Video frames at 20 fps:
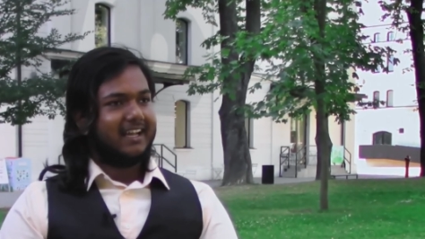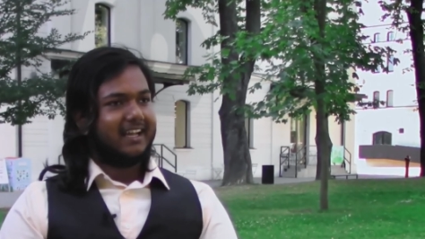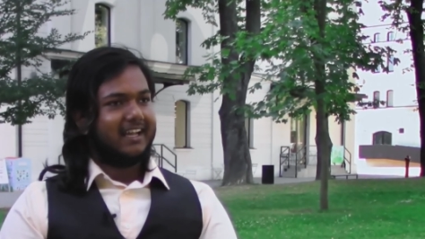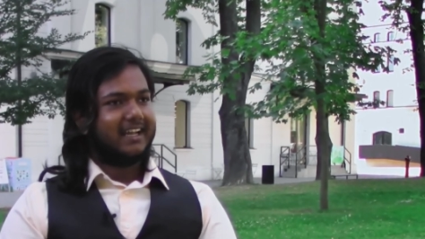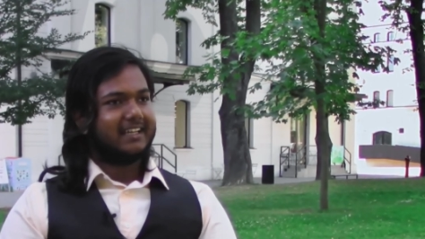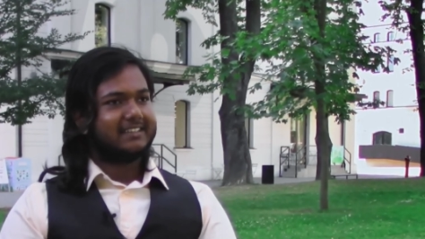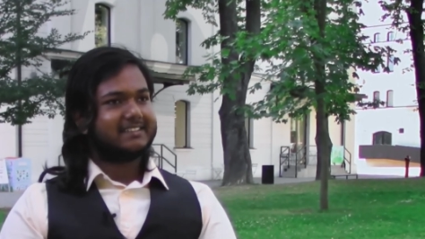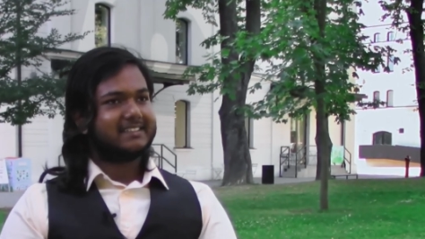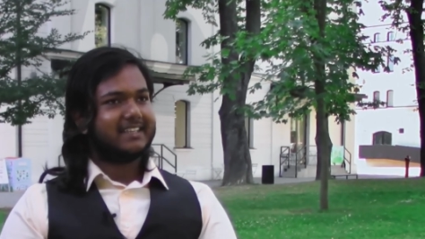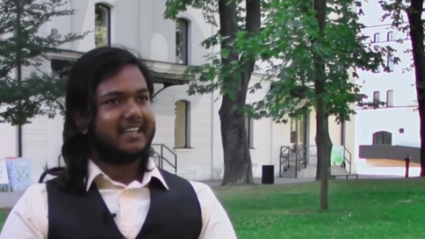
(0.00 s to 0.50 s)

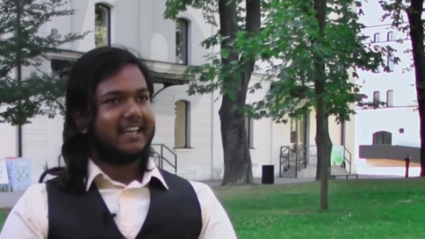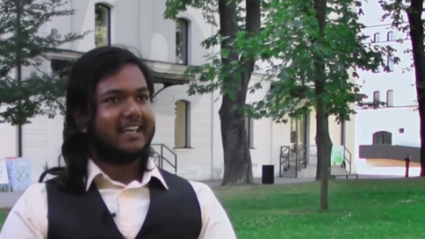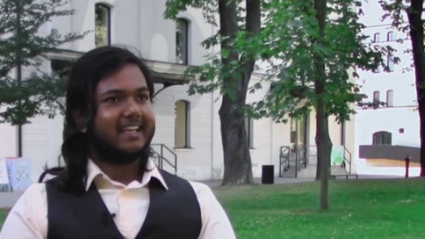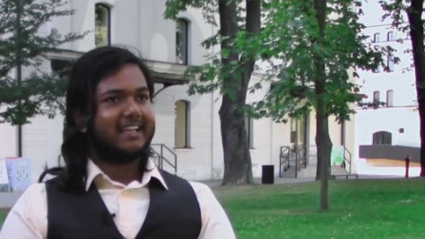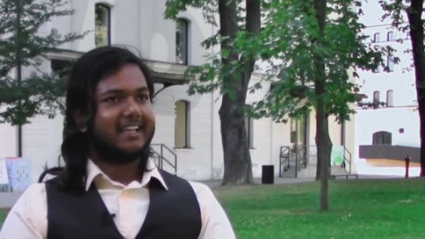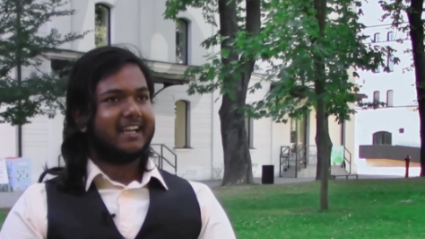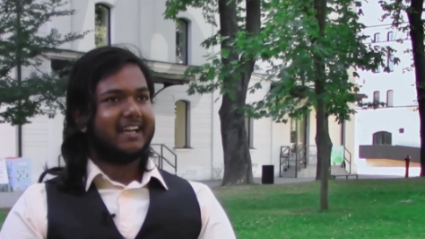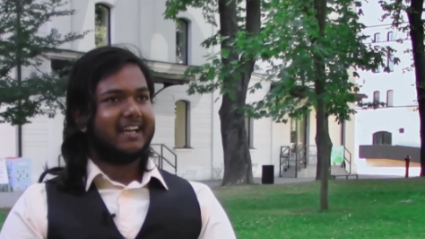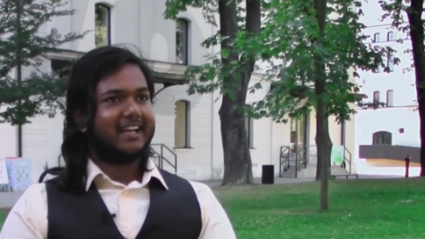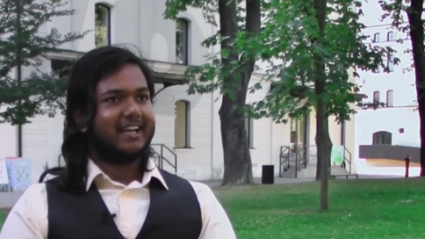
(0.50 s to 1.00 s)
It's like,
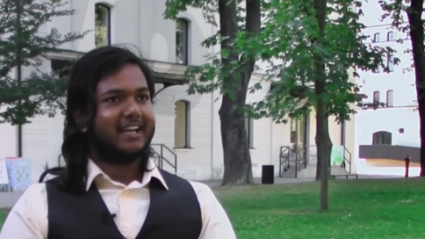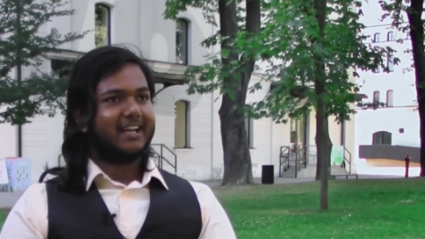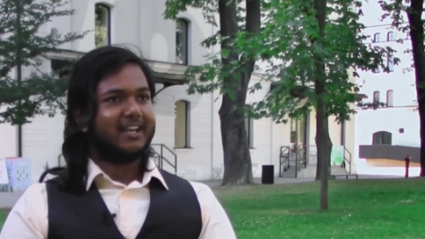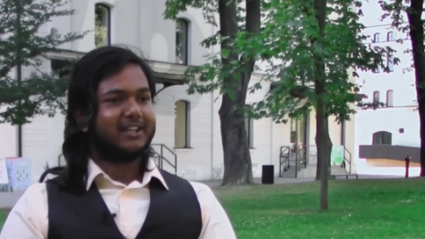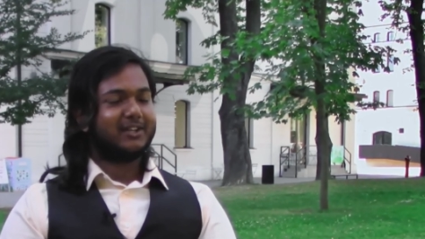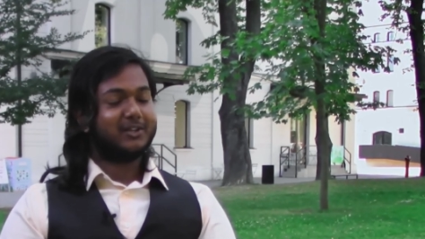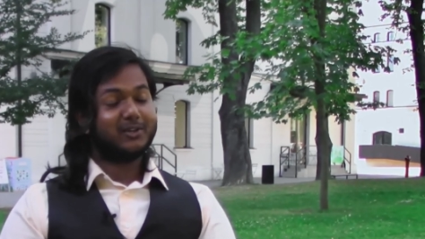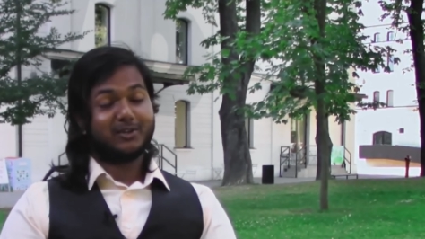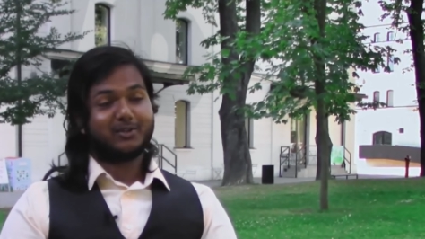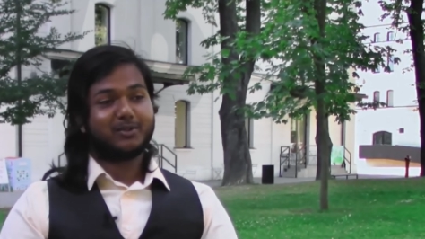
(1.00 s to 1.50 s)

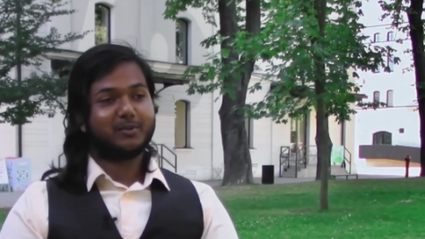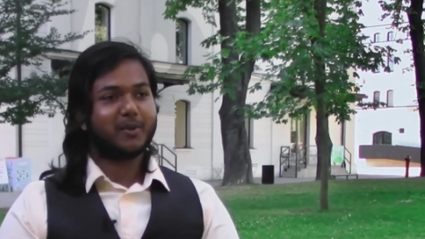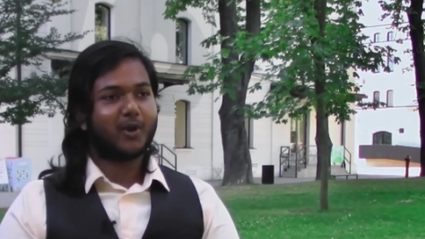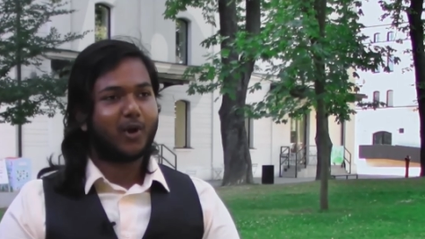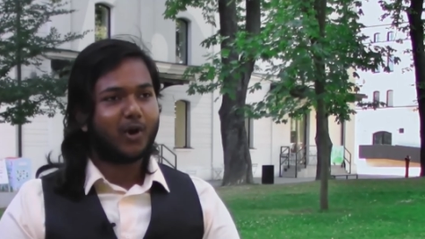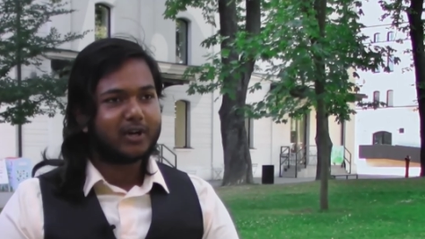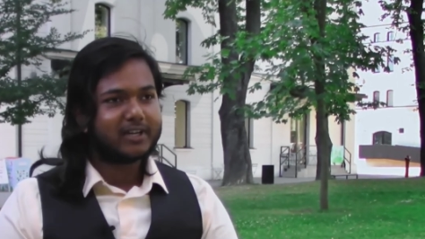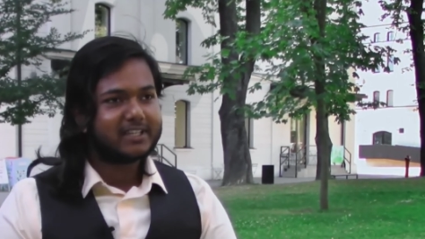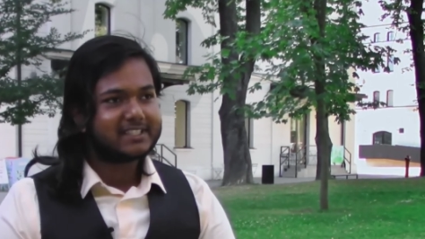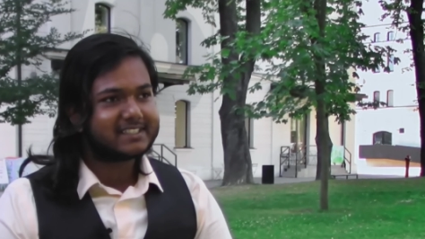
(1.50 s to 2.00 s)
you know, to be
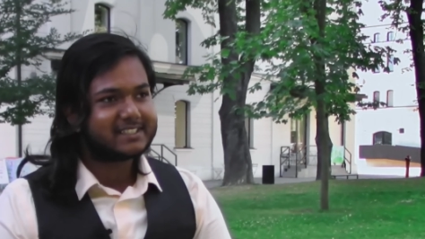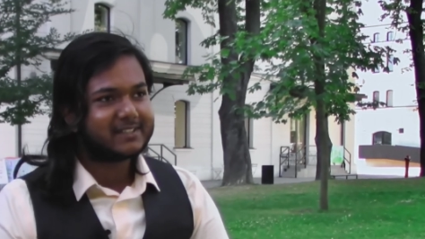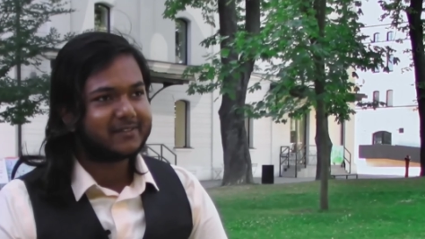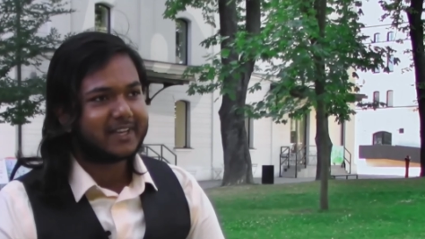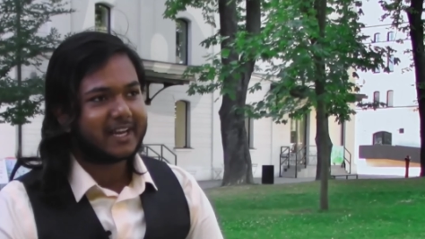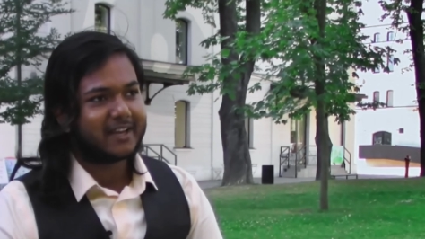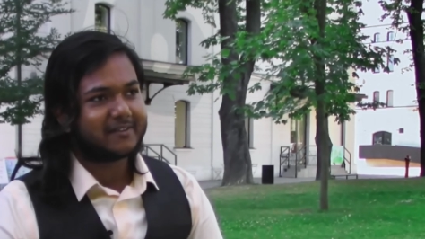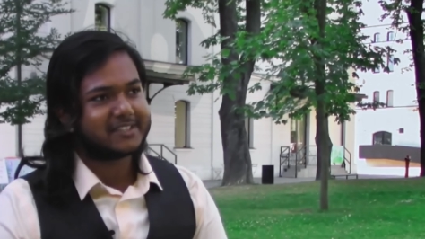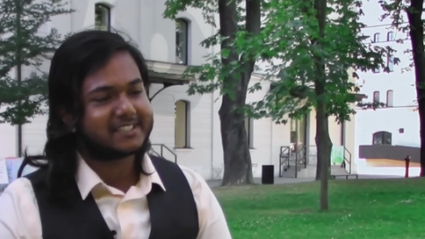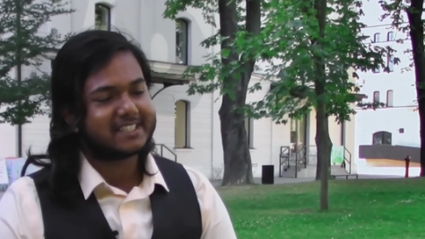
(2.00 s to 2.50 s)
honest,
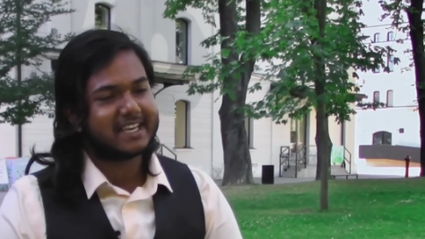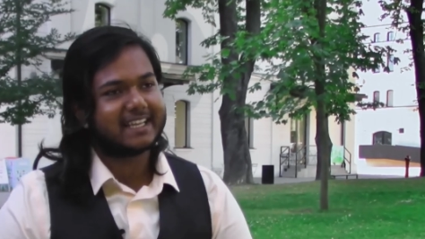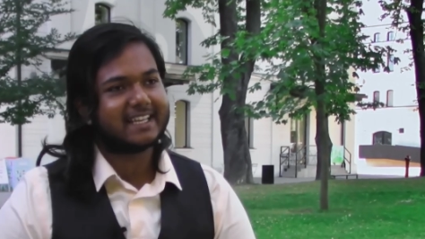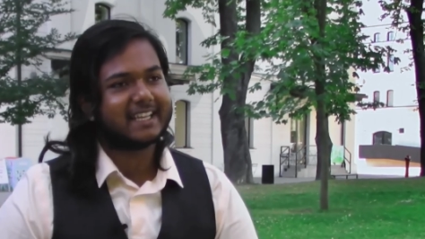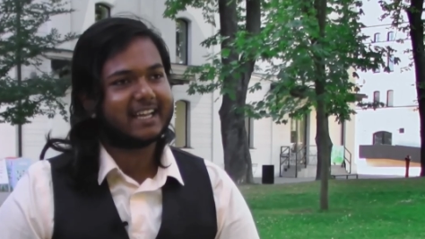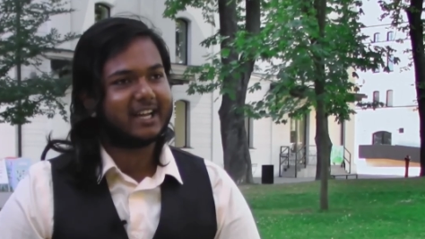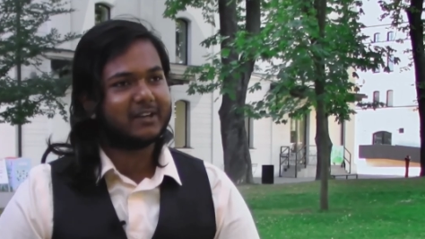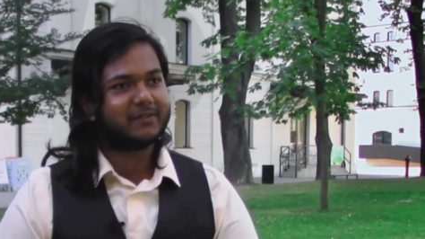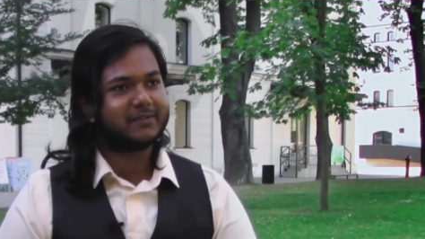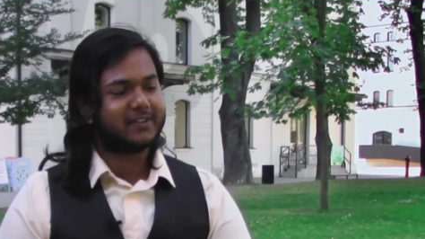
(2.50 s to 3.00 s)
when I was like
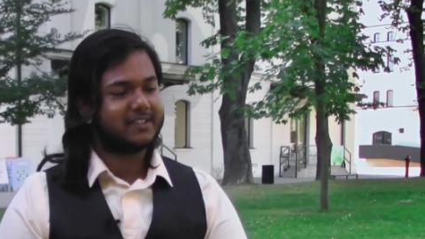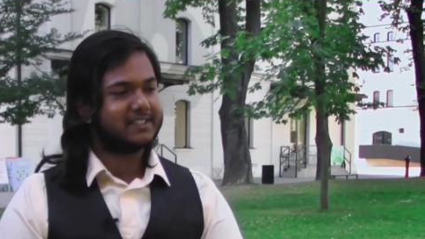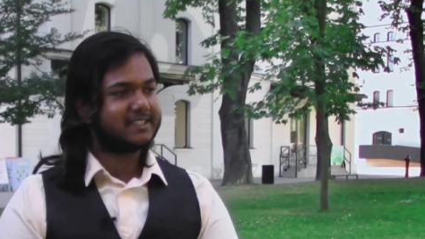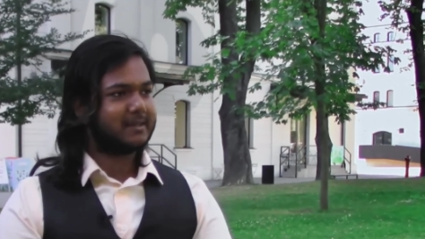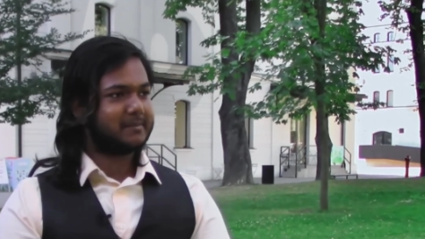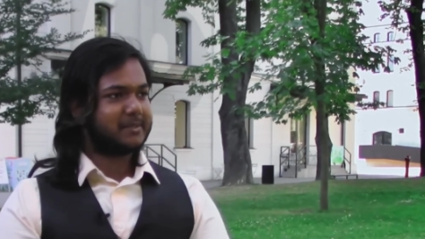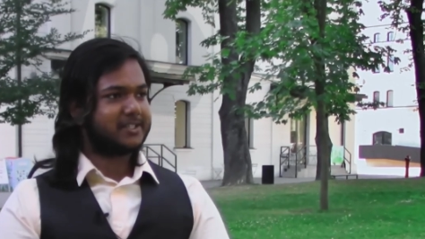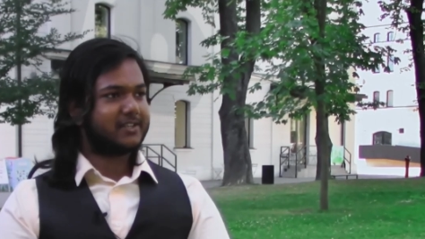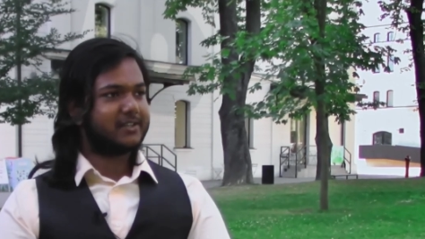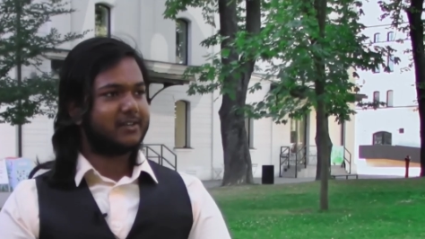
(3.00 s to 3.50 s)
first
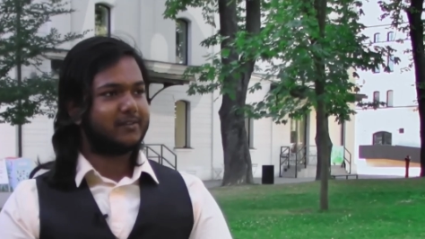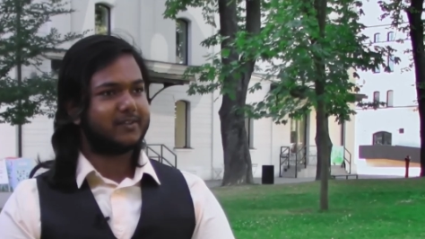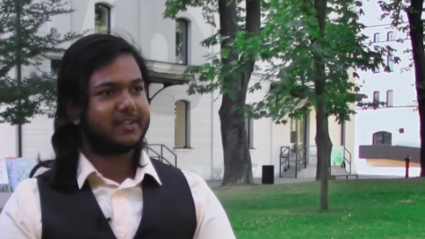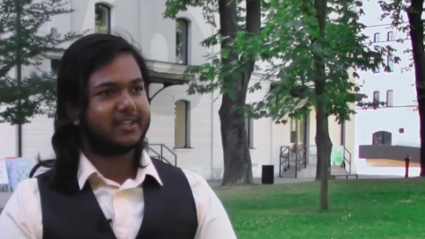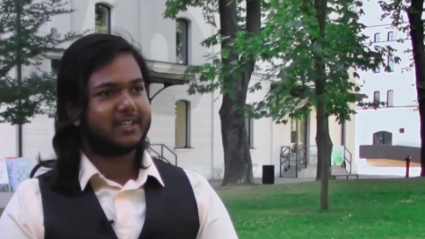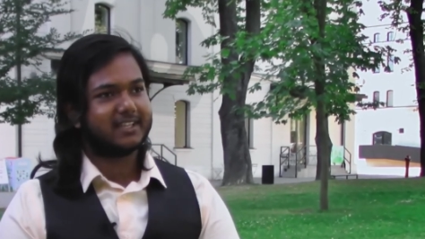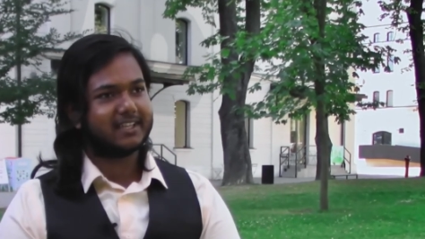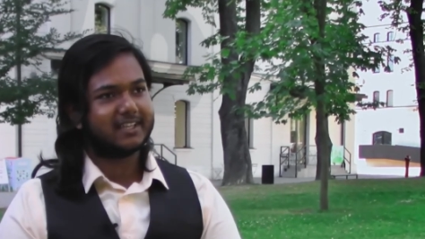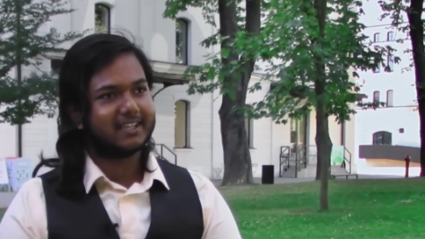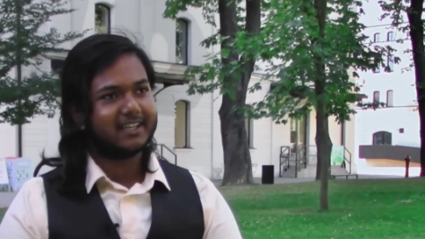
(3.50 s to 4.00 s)
semester over
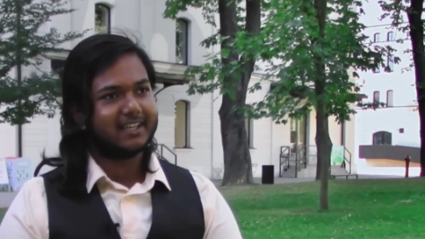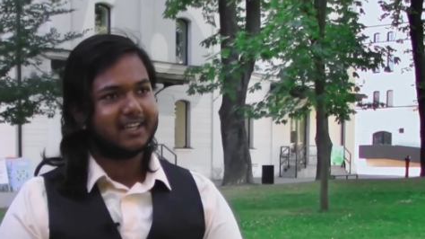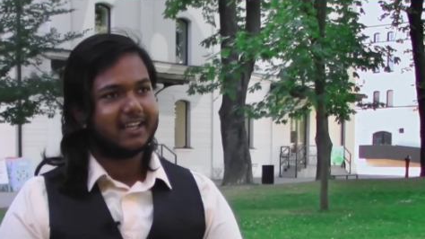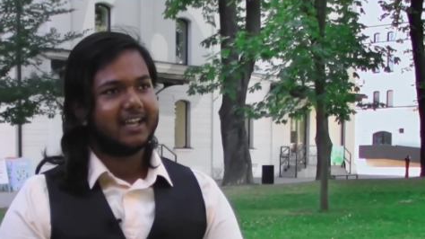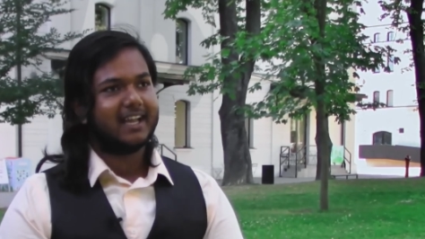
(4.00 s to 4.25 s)
here,